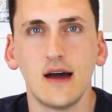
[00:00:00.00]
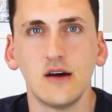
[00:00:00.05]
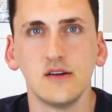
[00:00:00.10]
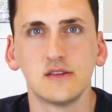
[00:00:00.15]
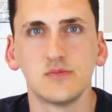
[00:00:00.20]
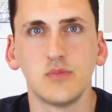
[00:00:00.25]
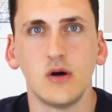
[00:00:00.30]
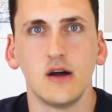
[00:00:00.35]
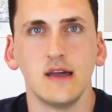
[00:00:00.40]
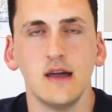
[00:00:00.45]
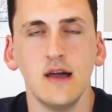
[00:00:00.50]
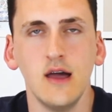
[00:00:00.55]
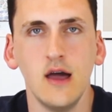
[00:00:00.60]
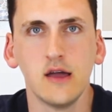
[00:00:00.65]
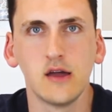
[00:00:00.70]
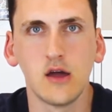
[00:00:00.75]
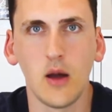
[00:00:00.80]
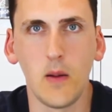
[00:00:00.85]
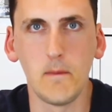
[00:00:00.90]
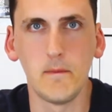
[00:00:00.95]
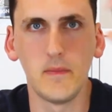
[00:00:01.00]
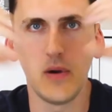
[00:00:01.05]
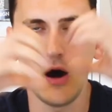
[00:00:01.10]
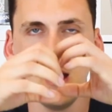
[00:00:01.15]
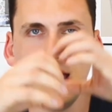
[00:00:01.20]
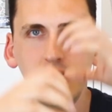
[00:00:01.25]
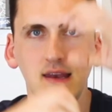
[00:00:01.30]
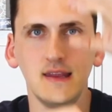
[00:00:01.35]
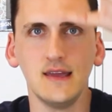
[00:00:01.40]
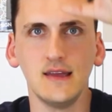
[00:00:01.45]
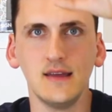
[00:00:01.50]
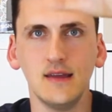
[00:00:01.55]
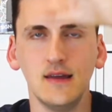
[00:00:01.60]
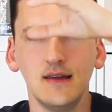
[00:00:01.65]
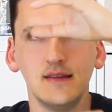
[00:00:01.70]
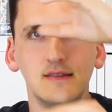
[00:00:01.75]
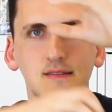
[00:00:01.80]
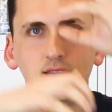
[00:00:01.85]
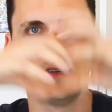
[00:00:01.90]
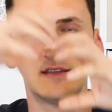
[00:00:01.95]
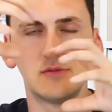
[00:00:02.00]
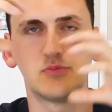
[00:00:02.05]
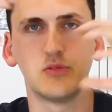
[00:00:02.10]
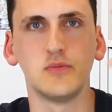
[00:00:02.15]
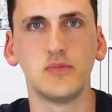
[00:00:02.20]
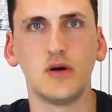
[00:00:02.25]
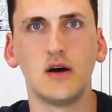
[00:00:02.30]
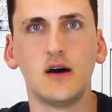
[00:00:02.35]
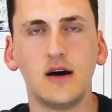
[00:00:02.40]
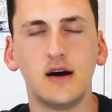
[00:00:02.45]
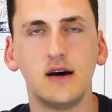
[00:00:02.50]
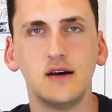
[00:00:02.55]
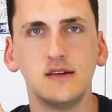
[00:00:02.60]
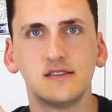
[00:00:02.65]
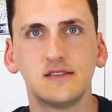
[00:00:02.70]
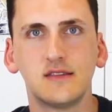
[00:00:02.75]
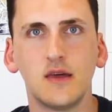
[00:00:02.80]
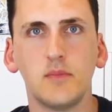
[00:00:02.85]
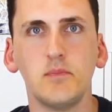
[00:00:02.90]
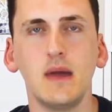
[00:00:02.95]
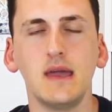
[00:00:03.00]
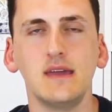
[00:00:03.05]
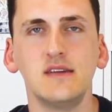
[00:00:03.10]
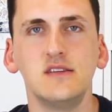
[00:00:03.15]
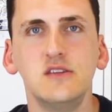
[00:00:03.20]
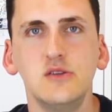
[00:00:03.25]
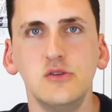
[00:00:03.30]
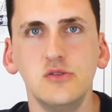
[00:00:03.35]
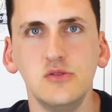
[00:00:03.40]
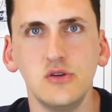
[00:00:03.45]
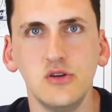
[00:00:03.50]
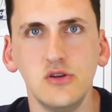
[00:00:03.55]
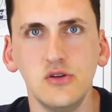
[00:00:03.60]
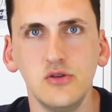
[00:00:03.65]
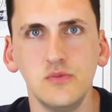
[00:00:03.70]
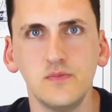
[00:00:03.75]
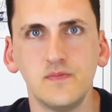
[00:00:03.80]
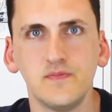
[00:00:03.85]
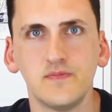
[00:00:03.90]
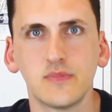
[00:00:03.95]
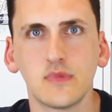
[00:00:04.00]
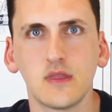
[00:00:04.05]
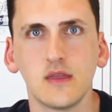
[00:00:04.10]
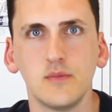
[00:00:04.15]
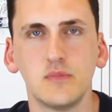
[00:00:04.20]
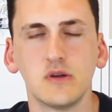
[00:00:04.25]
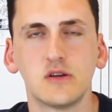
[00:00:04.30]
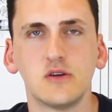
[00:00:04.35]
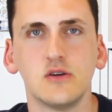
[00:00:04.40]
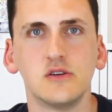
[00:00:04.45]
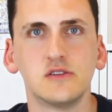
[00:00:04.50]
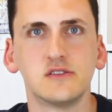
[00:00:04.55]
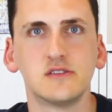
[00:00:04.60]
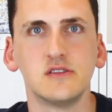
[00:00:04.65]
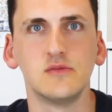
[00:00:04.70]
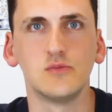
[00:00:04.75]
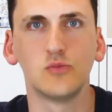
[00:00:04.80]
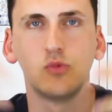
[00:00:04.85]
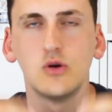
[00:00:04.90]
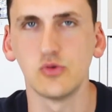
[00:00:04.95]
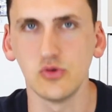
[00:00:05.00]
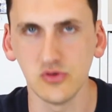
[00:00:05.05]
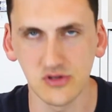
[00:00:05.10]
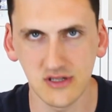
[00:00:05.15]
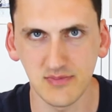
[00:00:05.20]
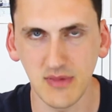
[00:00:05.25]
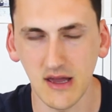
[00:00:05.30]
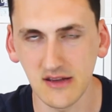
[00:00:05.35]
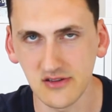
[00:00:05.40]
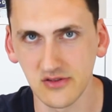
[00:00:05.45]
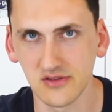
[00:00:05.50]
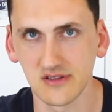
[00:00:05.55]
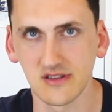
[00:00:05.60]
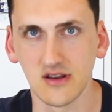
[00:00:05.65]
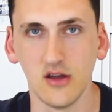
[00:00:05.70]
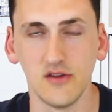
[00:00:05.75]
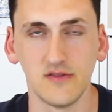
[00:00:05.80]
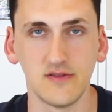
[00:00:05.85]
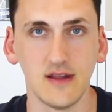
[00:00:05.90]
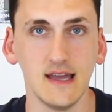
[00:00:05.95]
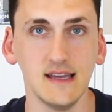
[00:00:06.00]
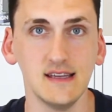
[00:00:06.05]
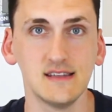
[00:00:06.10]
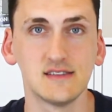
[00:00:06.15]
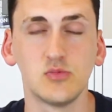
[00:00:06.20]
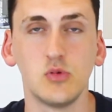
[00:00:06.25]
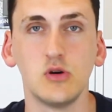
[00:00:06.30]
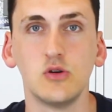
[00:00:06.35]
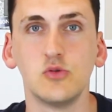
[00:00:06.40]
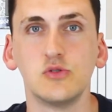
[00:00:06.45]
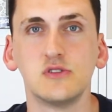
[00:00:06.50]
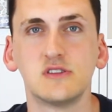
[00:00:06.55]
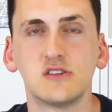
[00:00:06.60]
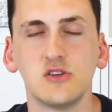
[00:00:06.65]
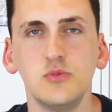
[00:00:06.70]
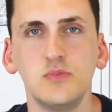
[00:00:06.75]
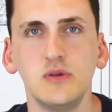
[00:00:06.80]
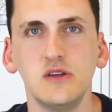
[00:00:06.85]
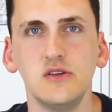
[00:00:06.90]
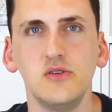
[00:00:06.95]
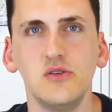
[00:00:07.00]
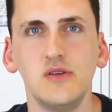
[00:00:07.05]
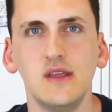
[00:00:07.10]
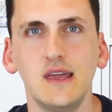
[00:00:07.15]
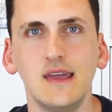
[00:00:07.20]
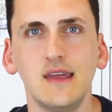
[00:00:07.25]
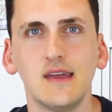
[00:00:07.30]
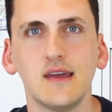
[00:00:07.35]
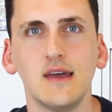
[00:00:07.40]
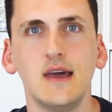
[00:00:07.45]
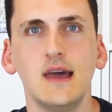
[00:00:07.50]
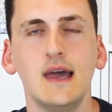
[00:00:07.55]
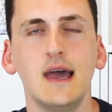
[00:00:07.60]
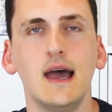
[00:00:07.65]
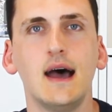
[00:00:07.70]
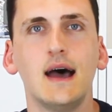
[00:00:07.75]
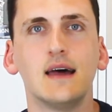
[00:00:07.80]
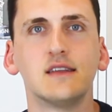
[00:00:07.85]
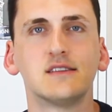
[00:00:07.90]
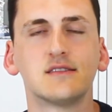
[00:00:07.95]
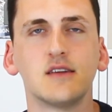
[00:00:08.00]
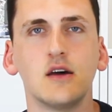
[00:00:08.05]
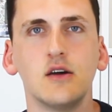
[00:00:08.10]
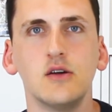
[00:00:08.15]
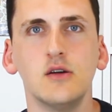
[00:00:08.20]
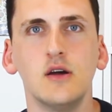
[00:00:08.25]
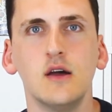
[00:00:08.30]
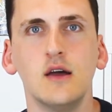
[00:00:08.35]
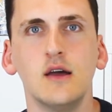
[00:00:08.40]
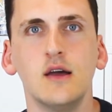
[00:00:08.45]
out is by combining disparate parts that make you you, because we're all special snowflakes, we're all super unique. And so